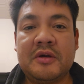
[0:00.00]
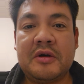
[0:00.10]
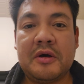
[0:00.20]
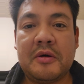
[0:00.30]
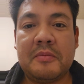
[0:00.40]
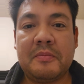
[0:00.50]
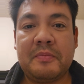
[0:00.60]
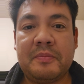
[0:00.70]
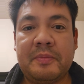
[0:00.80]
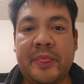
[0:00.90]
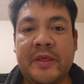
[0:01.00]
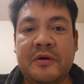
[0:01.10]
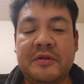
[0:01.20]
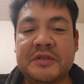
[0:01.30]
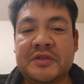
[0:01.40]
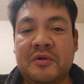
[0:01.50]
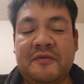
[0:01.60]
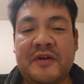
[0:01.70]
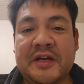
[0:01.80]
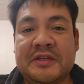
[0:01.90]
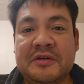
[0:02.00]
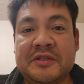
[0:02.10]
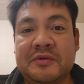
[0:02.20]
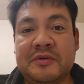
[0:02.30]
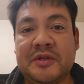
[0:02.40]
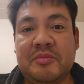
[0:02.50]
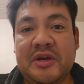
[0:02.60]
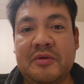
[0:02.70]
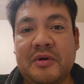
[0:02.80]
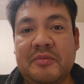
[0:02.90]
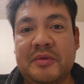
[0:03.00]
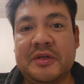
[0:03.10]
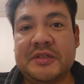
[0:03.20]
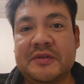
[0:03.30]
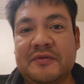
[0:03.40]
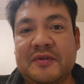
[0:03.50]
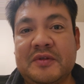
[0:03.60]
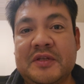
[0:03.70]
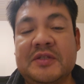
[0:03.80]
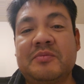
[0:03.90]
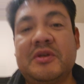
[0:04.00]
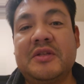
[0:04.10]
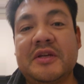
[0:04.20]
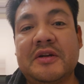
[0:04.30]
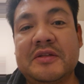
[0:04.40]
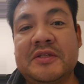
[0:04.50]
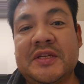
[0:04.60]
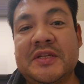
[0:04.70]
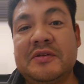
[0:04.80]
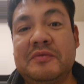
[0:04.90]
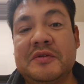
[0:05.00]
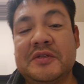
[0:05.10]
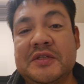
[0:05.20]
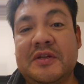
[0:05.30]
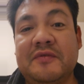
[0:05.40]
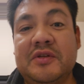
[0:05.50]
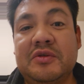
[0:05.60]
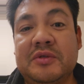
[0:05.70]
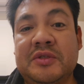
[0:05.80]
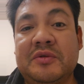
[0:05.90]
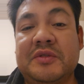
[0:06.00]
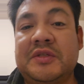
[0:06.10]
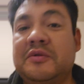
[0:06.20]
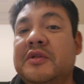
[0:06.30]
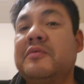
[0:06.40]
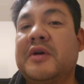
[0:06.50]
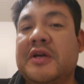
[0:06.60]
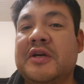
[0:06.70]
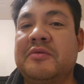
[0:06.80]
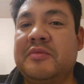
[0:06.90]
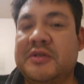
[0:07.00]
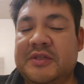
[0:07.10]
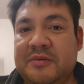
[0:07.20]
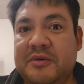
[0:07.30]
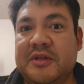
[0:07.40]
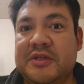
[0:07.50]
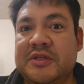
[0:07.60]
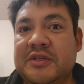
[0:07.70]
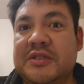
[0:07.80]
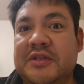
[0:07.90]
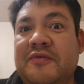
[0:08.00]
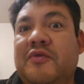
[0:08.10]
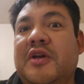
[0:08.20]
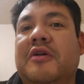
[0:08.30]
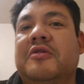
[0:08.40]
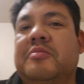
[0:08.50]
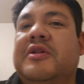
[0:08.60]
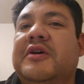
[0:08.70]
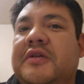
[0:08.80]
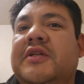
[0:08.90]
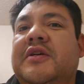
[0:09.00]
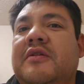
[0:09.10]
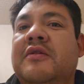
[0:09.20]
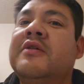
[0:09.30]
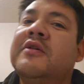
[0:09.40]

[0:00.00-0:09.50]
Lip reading: The soul factor is a really big one, because if it does mean that there's individual souls, the only way it could be a simulation is if we are plugged in.